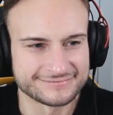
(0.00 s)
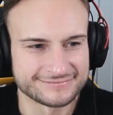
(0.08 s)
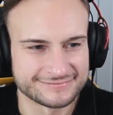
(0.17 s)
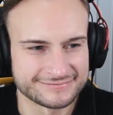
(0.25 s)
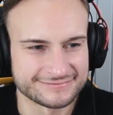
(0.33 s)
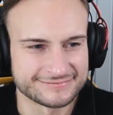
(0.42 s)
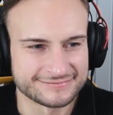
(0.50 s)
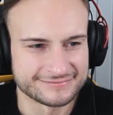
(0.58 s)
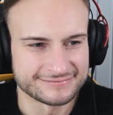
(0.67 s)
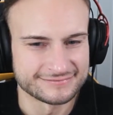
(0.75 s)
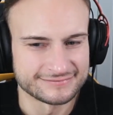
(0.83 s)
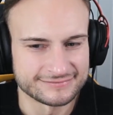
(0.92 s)
times in his
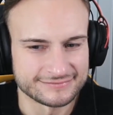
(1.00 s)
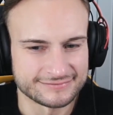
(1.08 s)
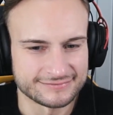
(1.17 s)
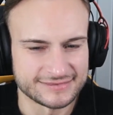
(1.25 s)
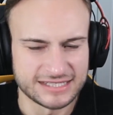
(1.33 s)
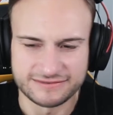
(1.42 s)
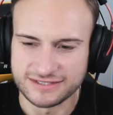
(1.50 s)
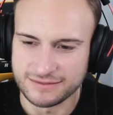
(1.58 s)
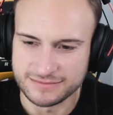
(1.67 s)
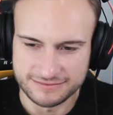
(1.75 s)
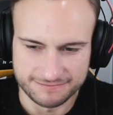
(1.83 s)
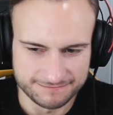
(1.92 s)
life, which has
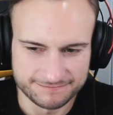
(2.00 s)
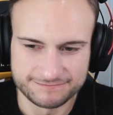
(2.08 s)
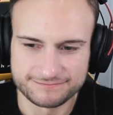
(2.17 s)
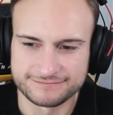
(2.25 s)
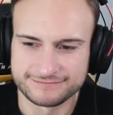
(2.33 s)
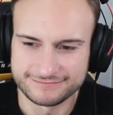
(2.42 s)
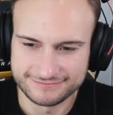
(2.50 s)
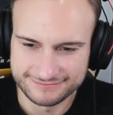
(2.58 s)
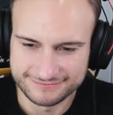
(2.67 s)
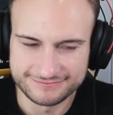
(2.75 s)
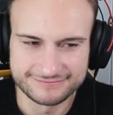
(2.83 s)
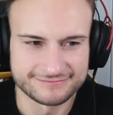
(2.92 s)
sort of led to him
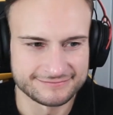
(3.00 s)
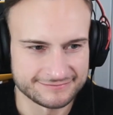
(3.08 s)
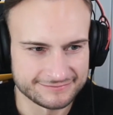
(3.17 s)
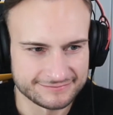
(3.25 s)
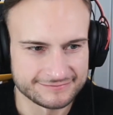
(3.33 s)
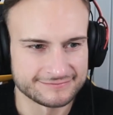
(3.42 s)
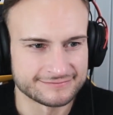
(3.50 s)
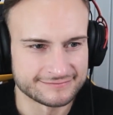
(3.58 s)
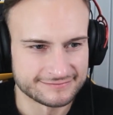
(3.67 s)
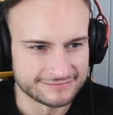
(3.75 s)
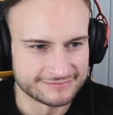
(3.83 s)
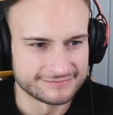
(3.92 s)
being down and out.
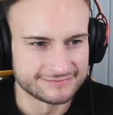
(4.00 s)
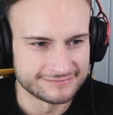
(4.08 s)
And he's an